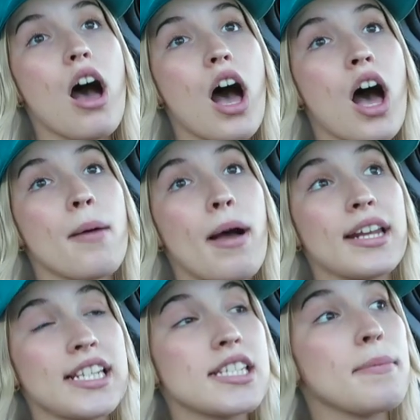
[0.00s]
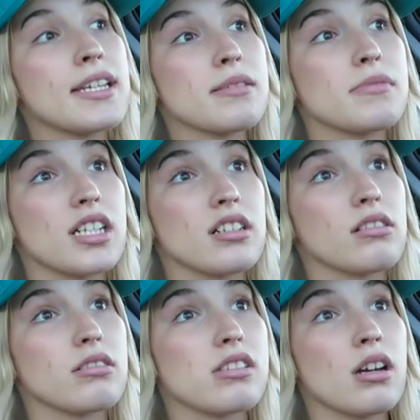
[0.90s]
Um, I need to make some dinner
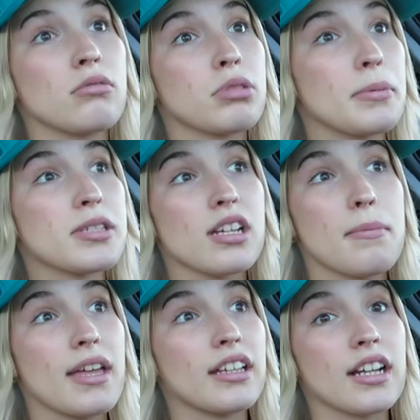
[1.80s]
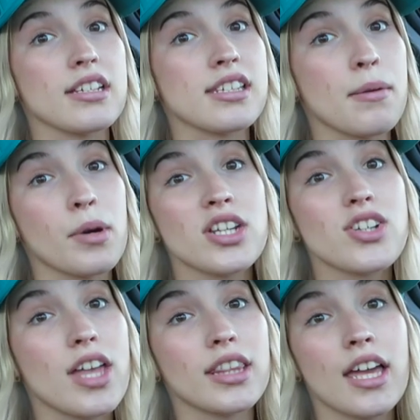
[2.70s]
also. I'm probably just gonna make like a sandwich
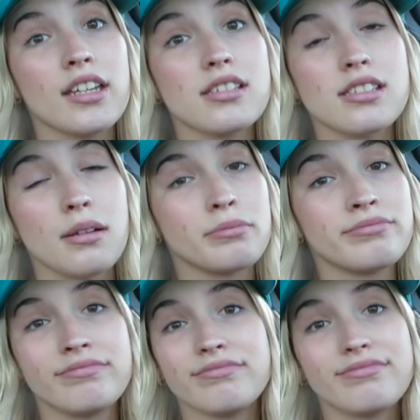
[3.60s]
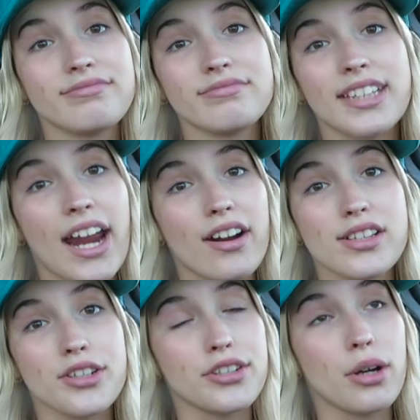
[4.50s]
and like some
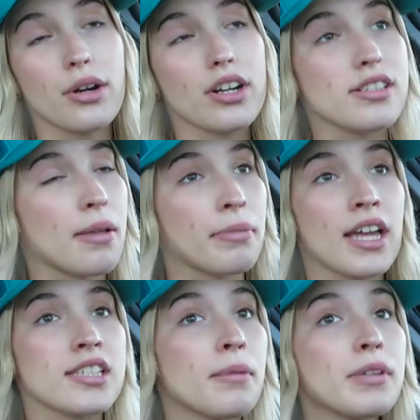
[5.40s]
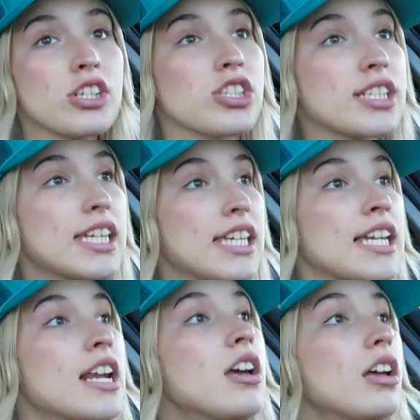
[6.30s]
carrots or yogurt or something. Something just to
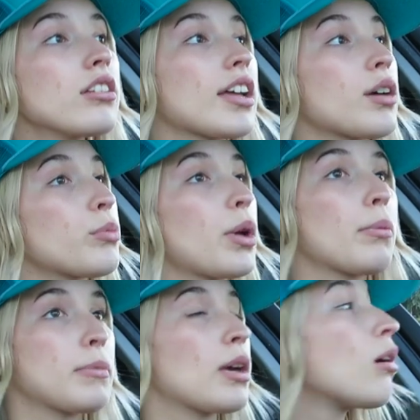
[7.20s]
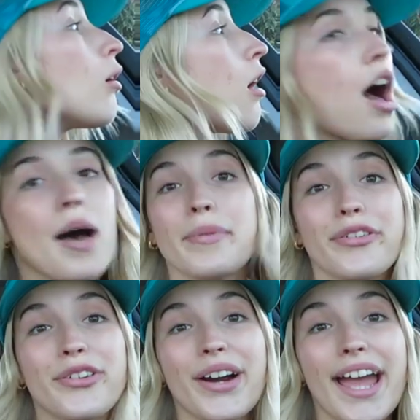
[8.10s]
eat like a real meal um,
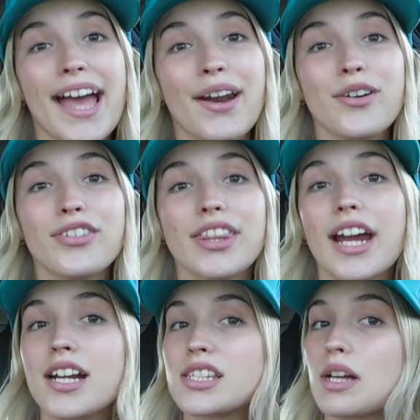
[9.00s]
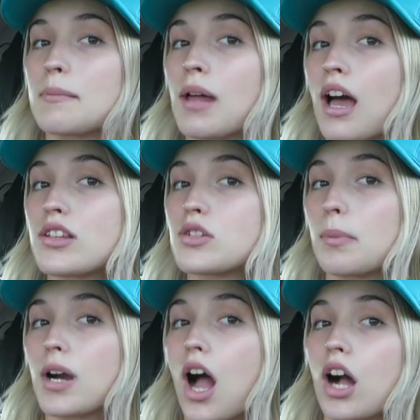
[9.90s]
before I head over there, so I'm not
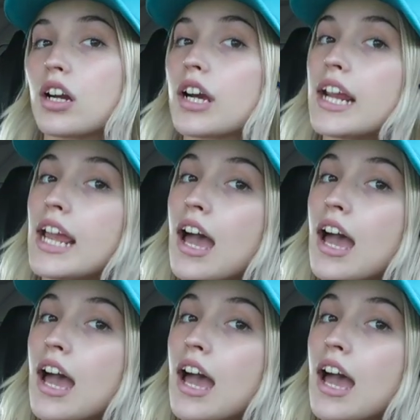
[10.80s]
super hungry.